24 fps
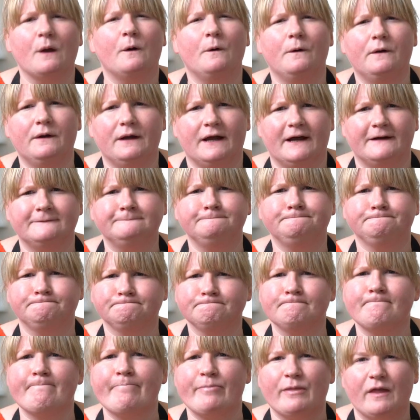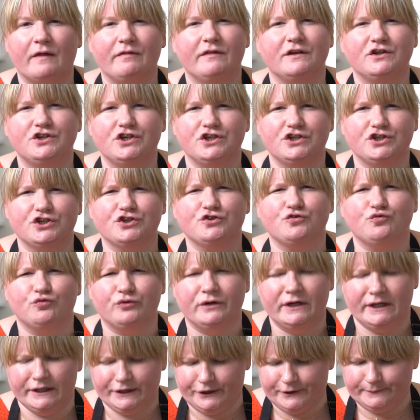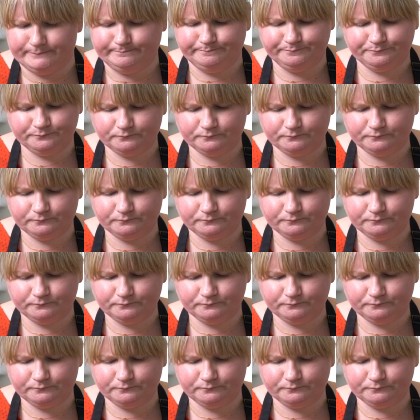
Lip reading: Oh yeah, the ginger is really good.